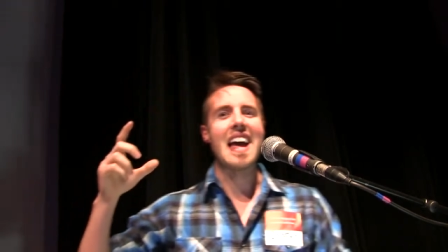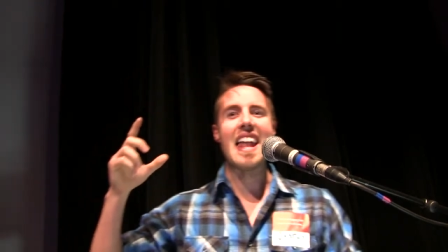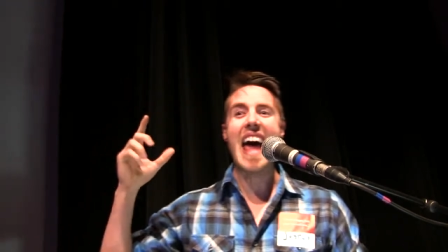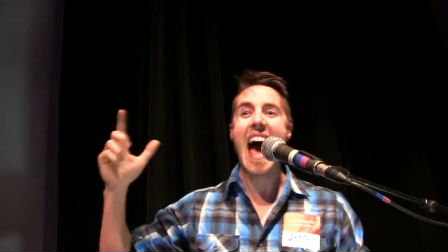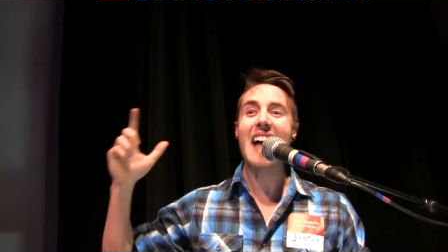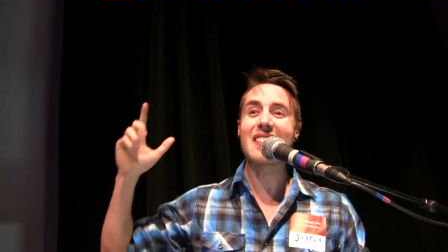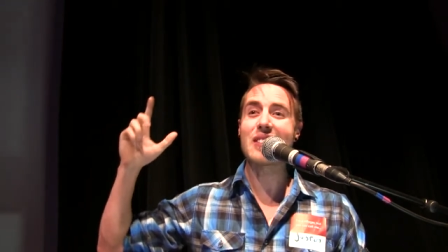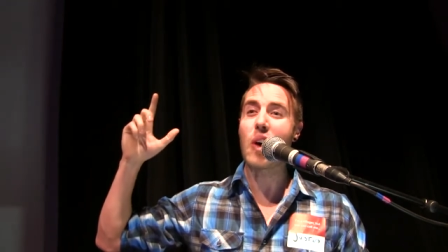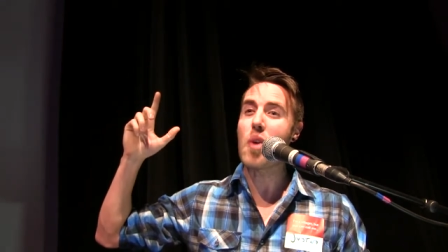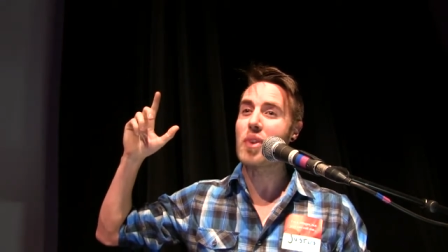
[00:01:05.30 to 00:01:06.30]
and has
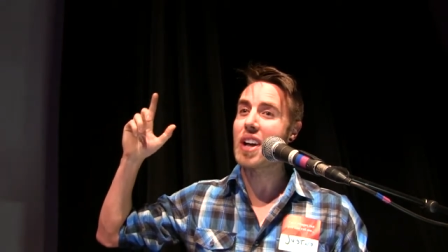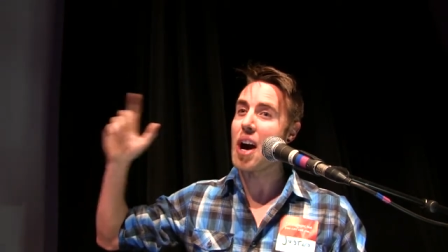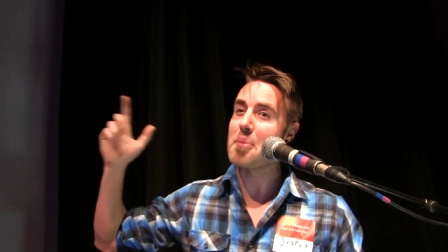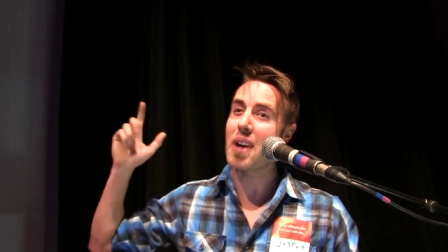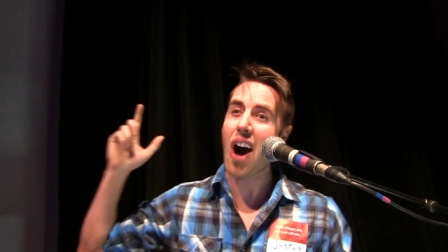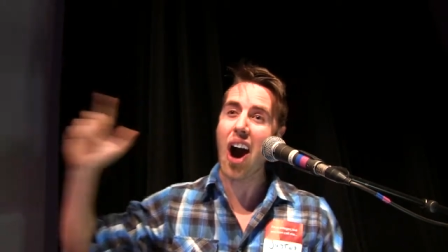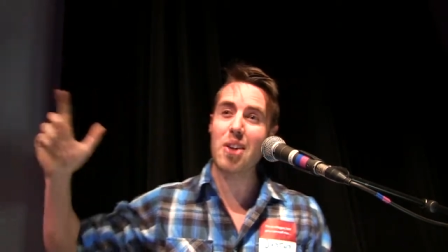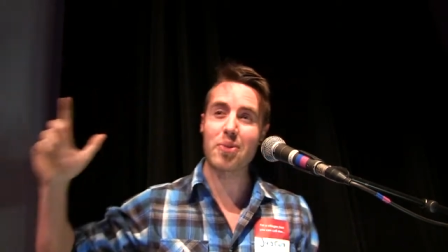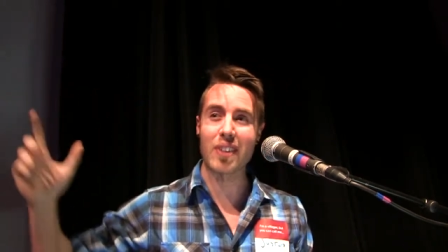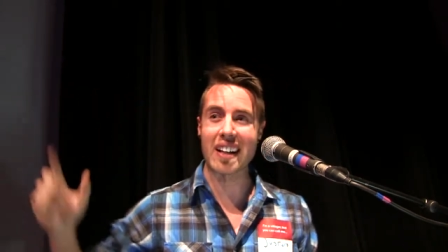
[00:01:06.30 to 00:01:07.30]
to overcome
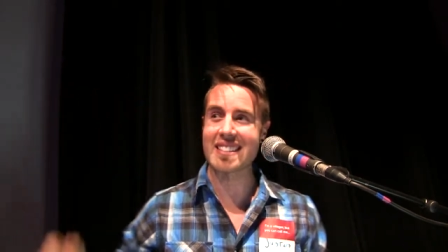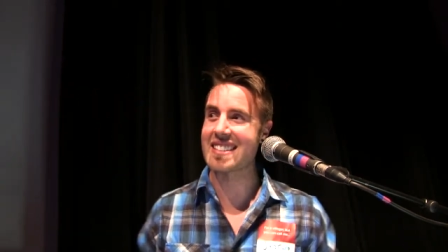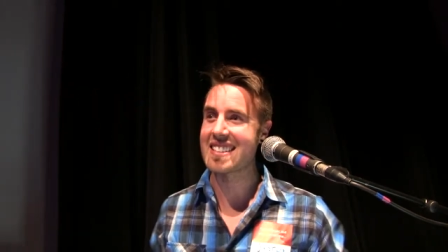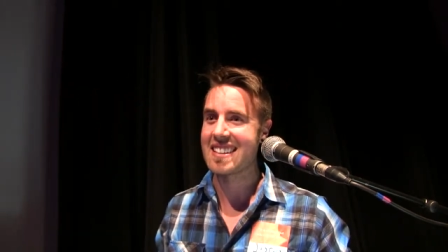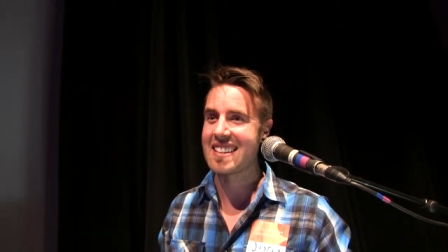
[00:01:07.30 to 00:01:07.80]
conflict